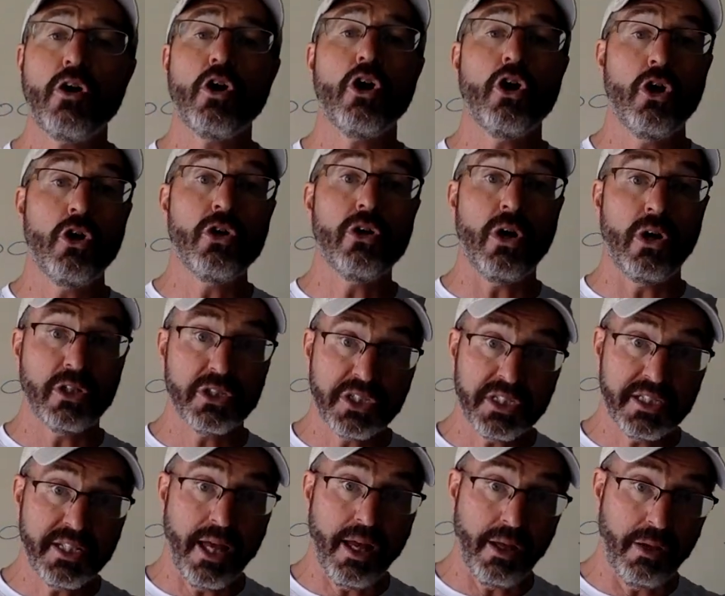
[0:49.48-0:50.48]
hurt
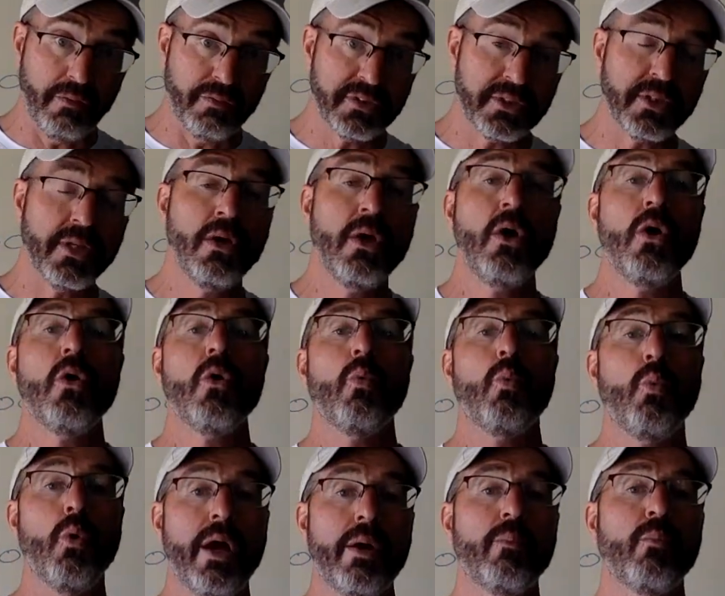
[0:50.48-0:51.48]
ourselves
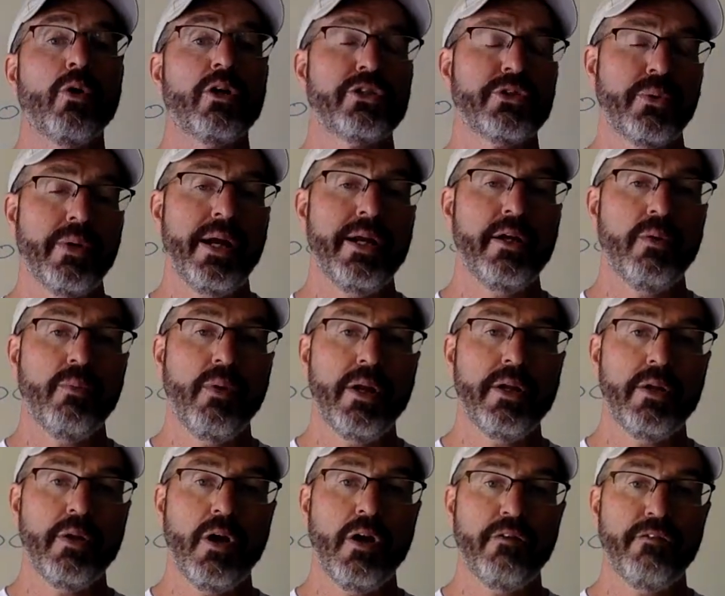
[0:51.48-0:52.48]
when we're trying to run
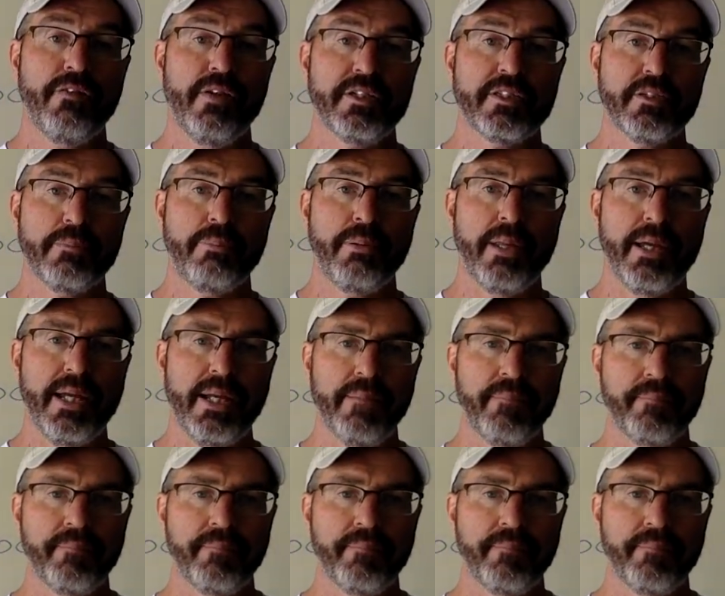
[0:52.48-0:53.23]
an offensive play.